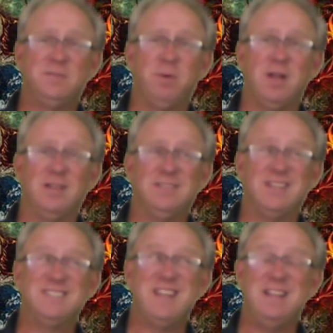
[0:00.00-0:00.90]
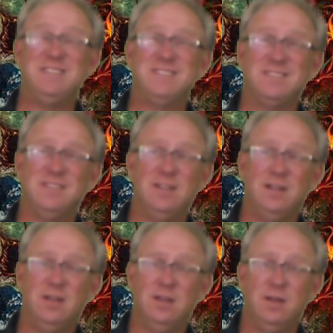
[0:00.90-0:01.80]
but God's like sense,
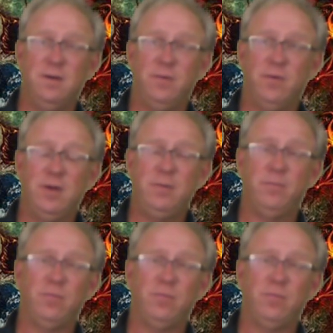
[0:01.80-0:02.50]
right?